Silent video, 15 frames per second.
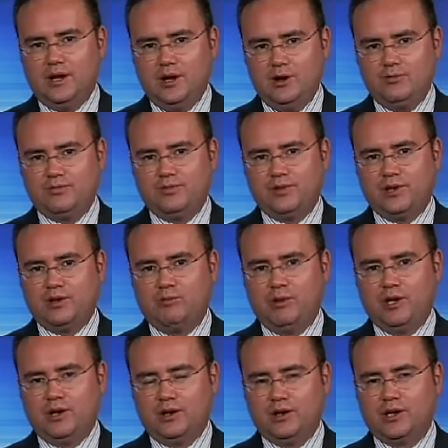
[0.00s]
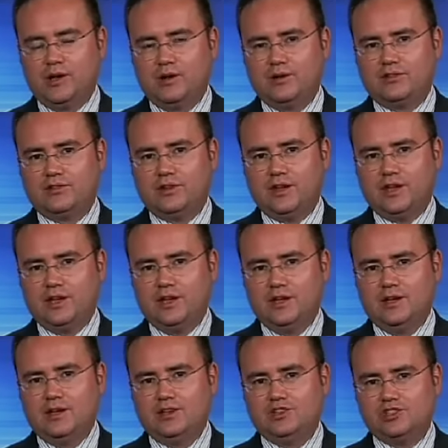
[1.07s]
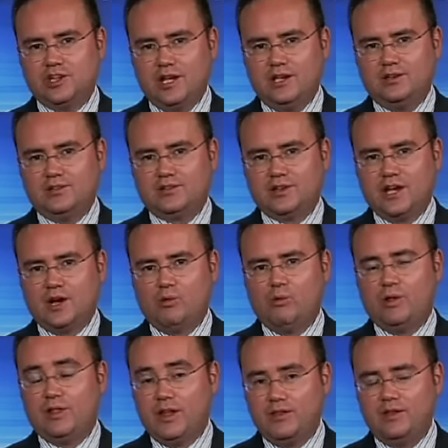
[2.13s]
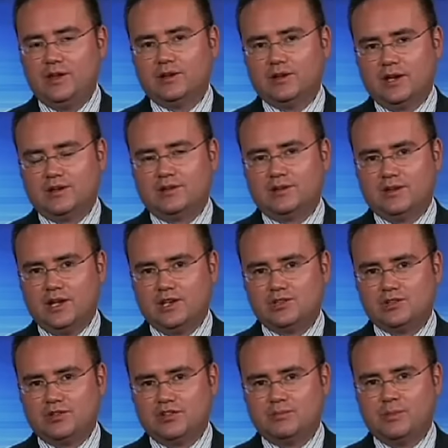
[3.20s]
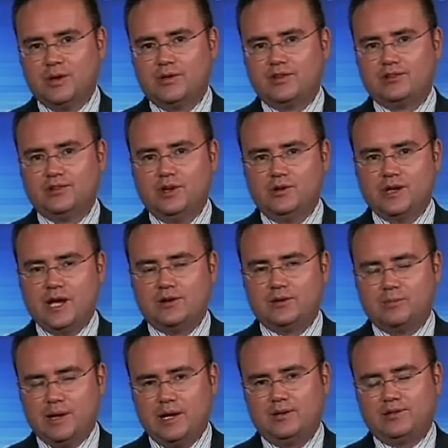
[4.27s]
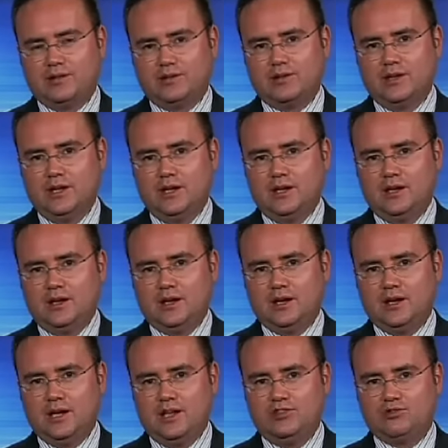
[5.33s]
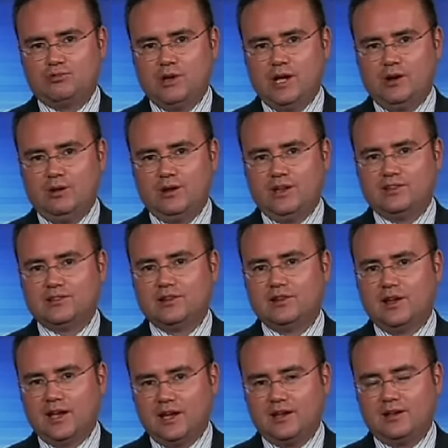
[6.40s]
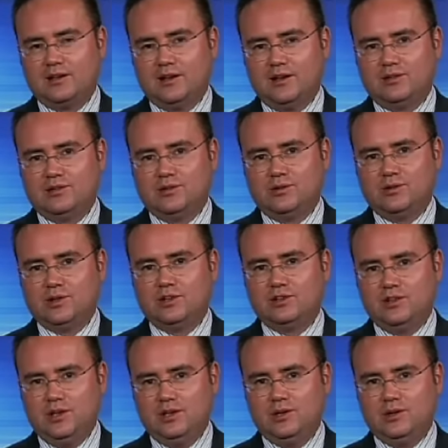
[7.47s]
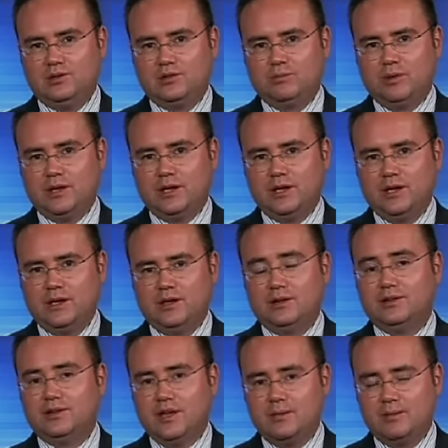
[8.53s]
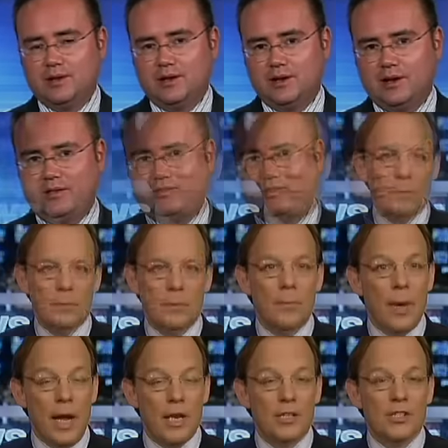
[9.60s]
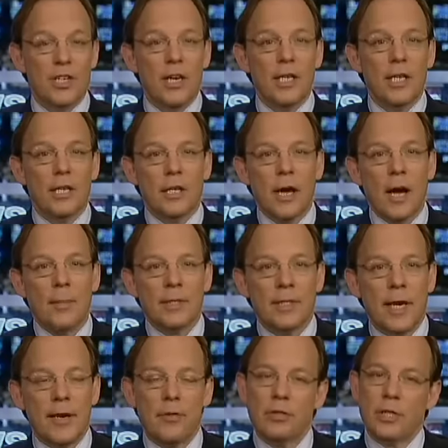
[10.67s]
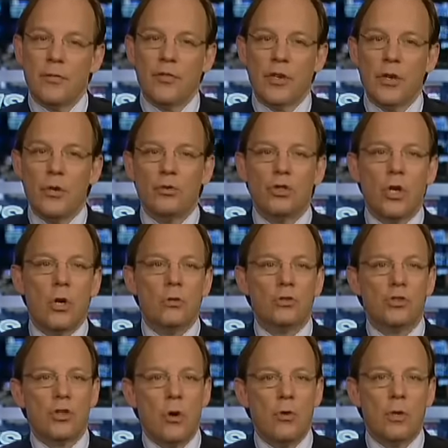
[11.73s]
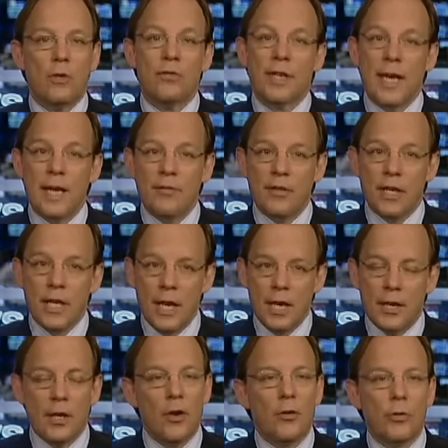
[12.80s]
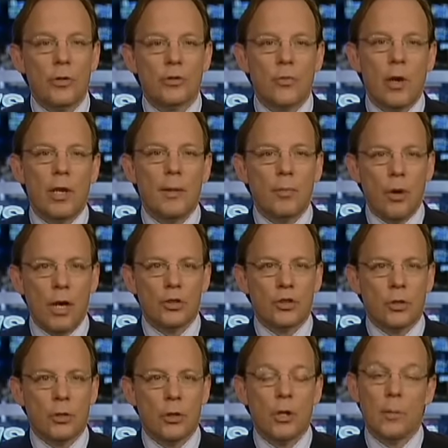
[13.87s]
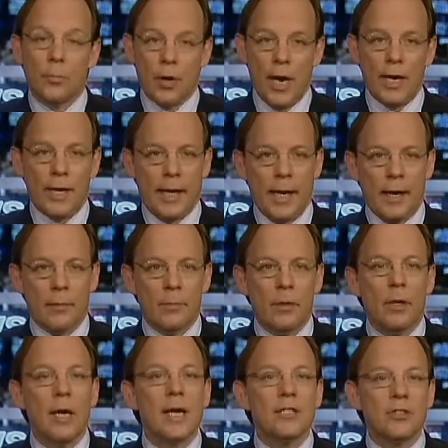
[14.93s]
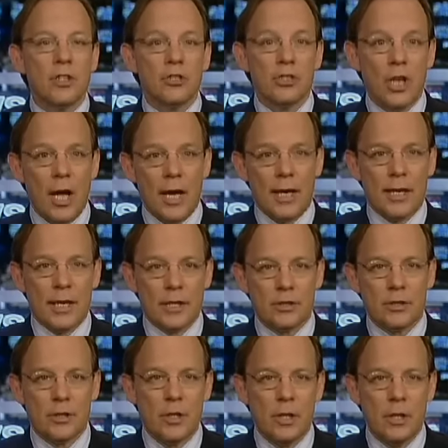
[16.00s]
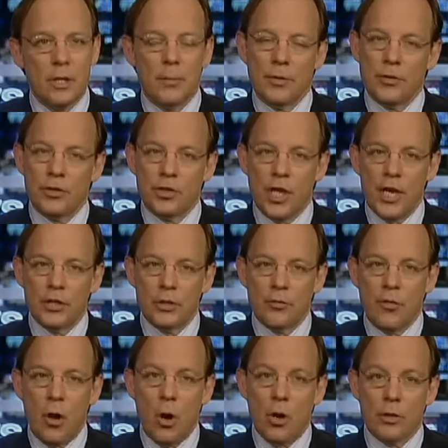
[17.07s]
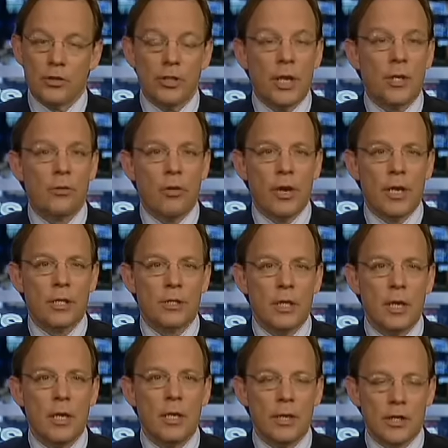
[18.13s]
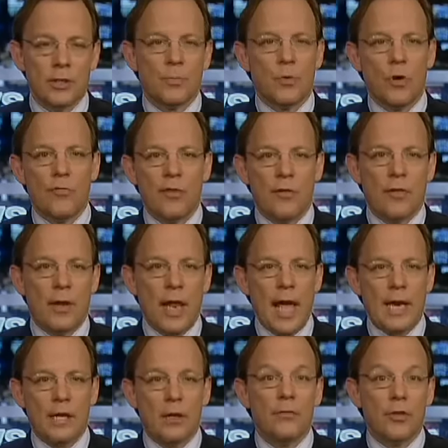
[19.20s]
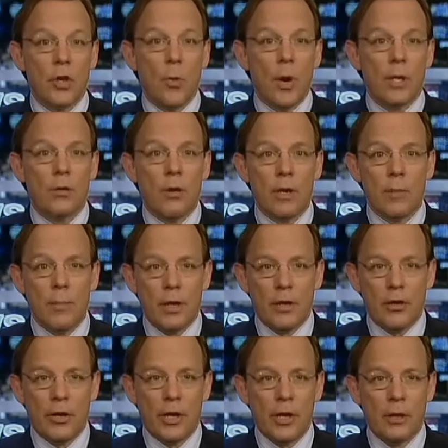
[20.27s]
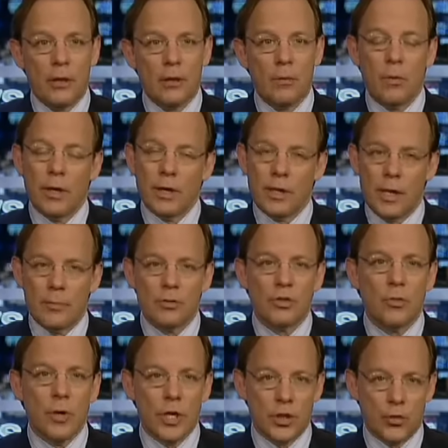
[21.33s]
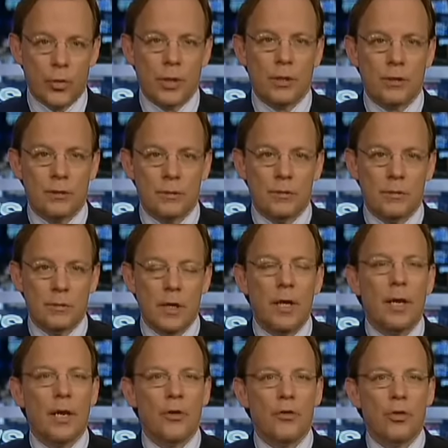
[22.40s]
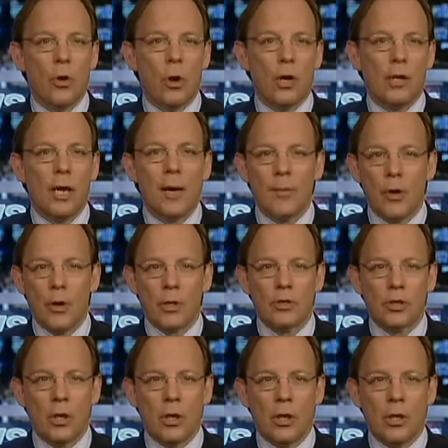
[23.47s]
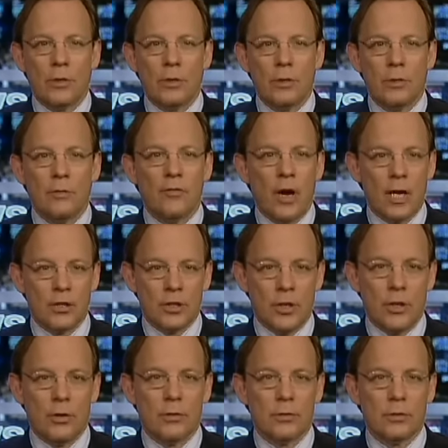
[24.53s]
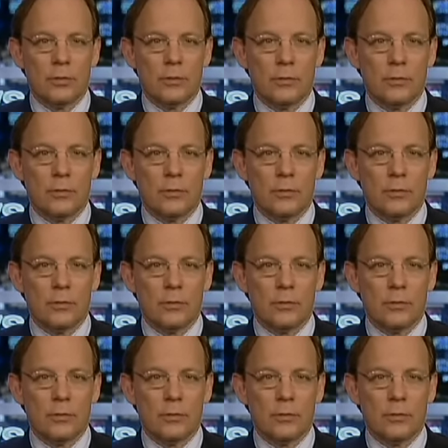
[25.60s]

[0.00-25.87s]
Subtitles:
Hopefully, we are going to see changes now within the United Nations, but there's no doubt about it. Israel is likely to continue to be demonized. Palestinian commentators have accused Goldstone of caving in under Israeli pressure, branding him as a Zionist. But the change of heart, say critics, is proof of the lack of UN credibility when it comes to Israel. In New York, I'm Eric Shawn, Fox News.